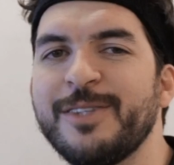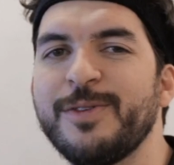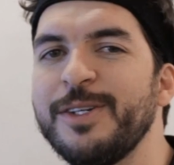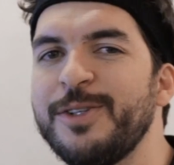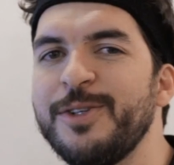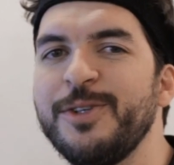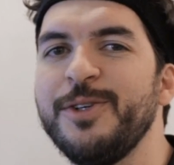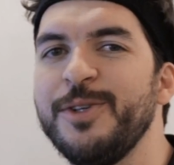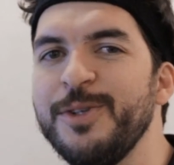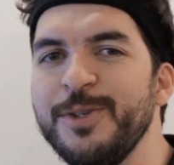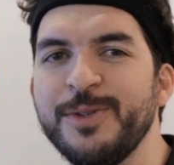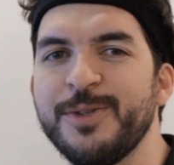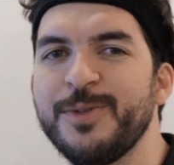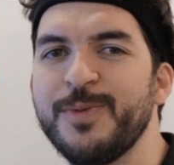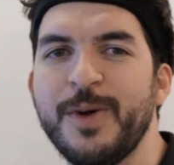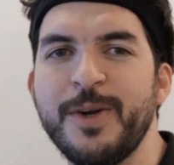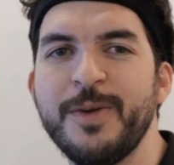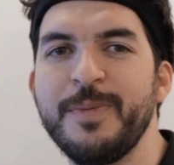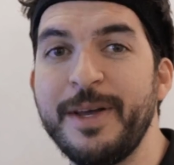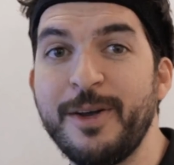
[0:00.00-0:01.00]
I tried to use
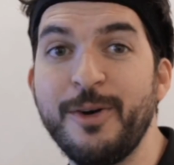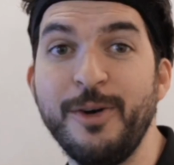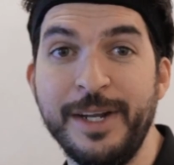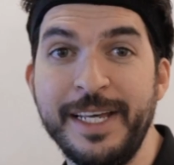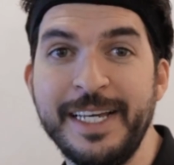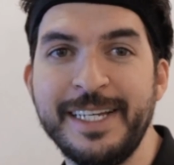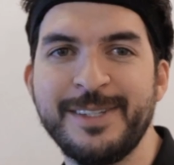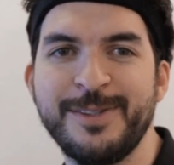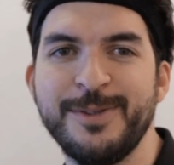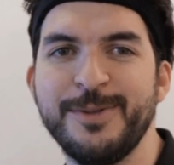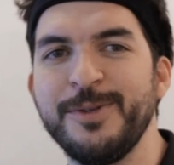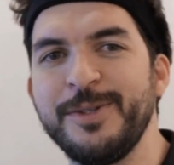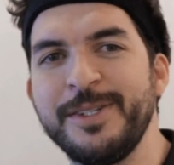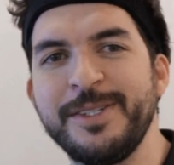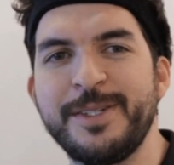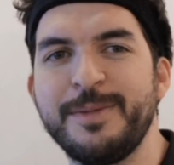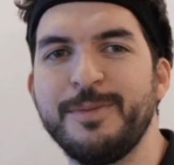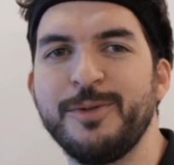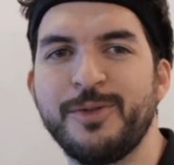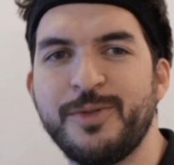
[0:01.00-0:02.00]
one of my colleagues to do
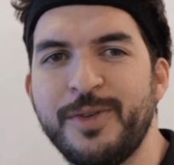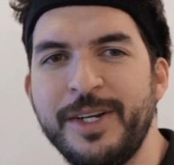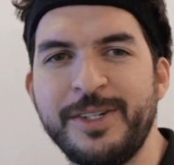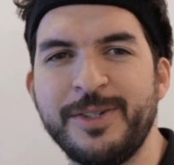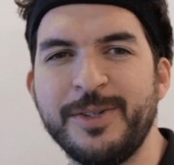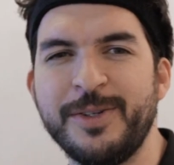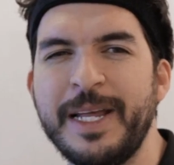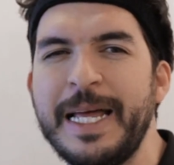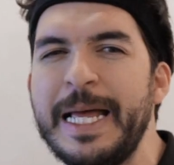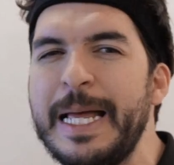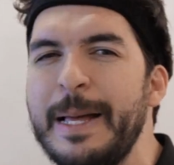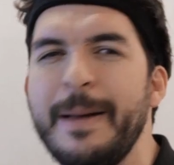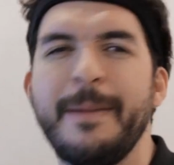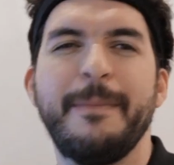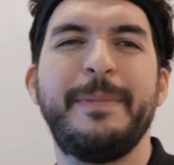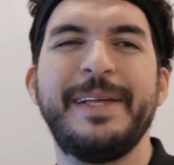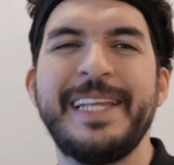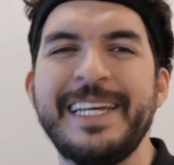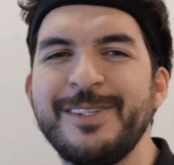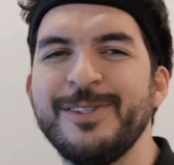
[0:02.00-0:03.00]
this demonstration,
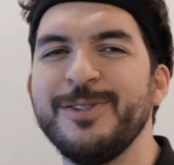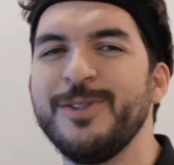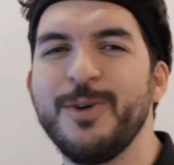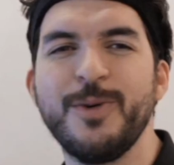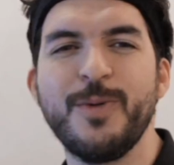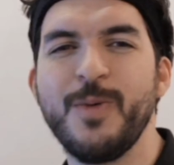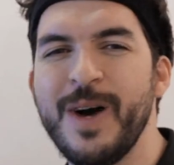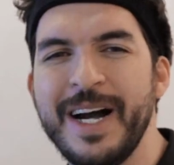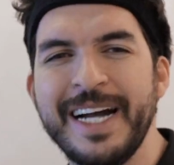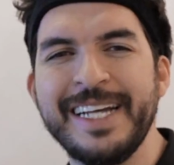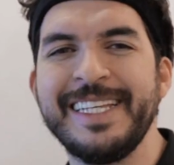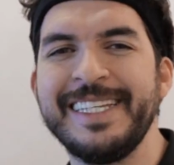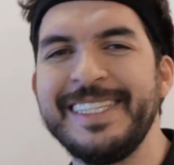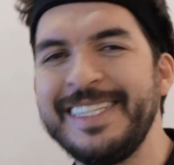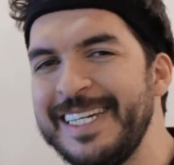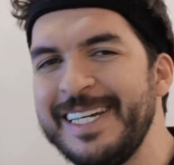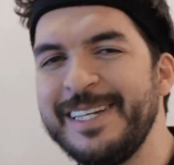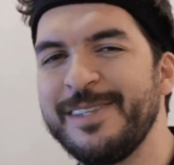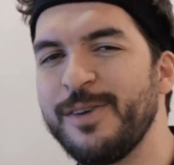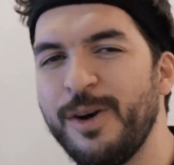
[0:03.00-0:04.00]
but I don't know why they
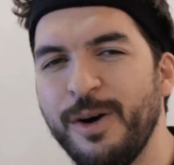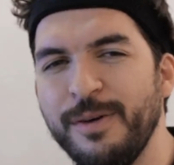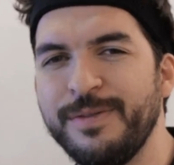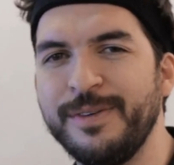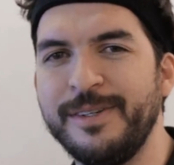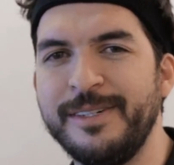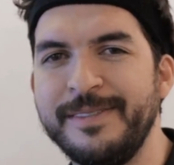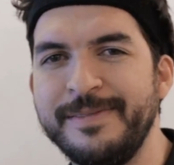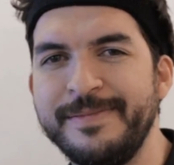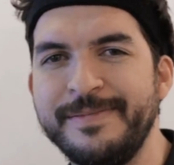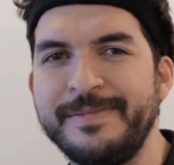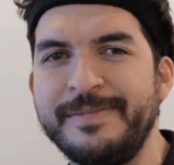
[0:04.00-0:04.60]
didn't offer.